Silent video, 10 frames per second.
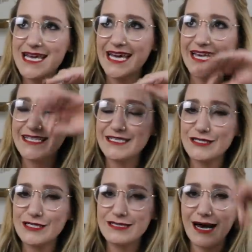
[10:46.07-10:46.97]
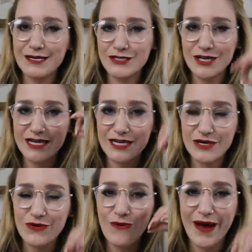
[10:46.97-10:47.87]
is such a
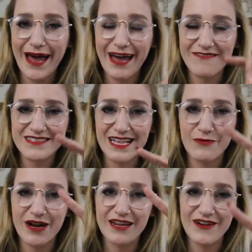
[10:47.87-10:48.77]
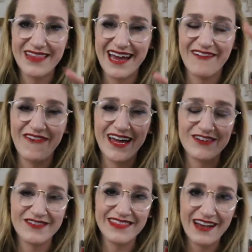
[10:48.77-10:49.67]
cute way of celebrating your life
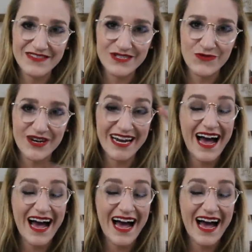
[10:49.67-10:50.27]
and your love story.